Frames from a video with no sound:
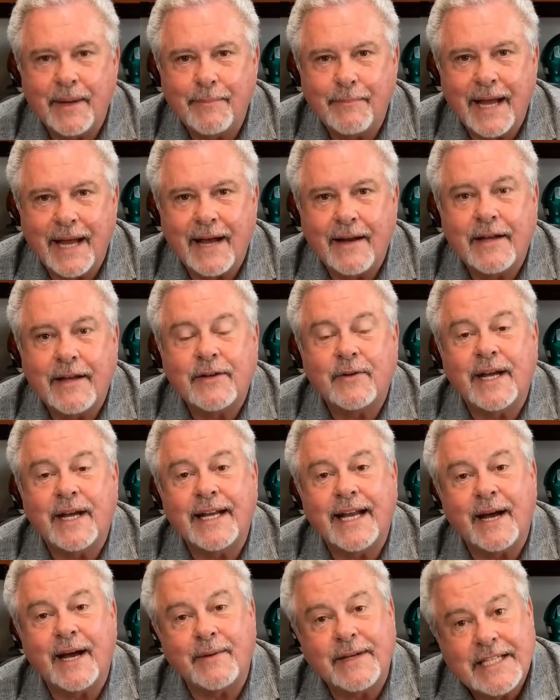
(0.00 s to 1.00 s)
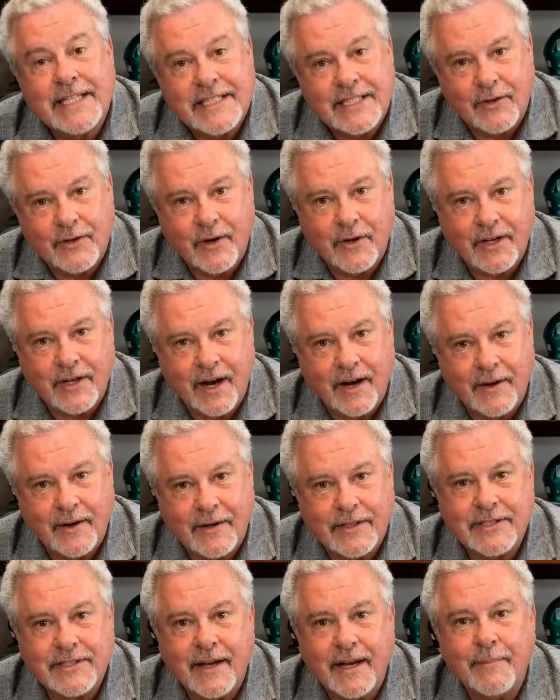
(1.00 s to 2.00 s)
balance right now is
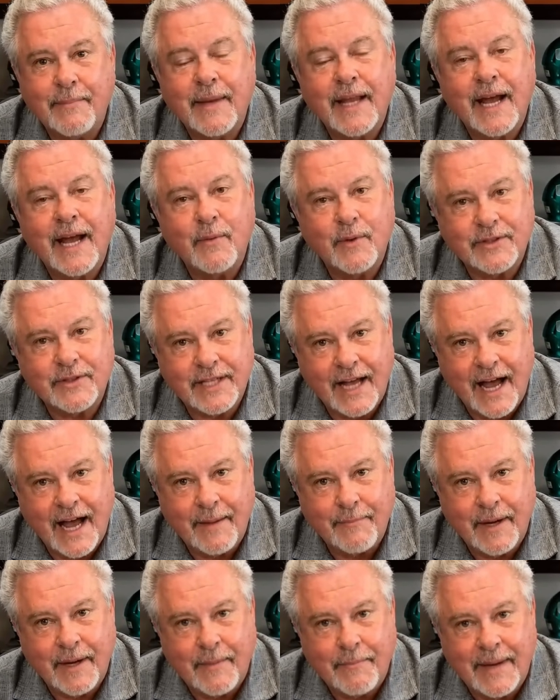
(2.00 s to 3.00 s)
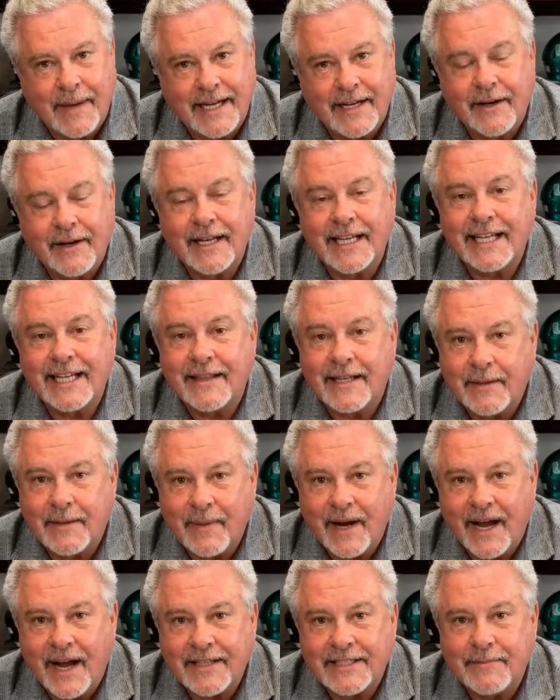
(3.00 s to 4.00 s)
$0. But I will top up by clicking the
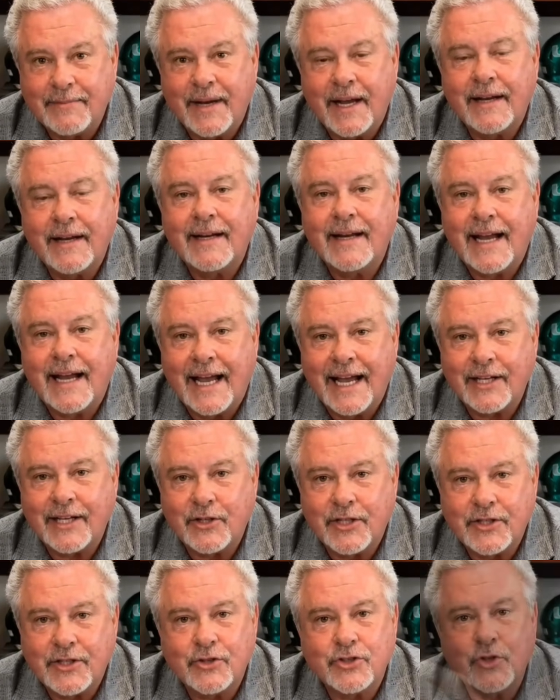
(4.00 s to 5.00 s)
deposit button, and you can use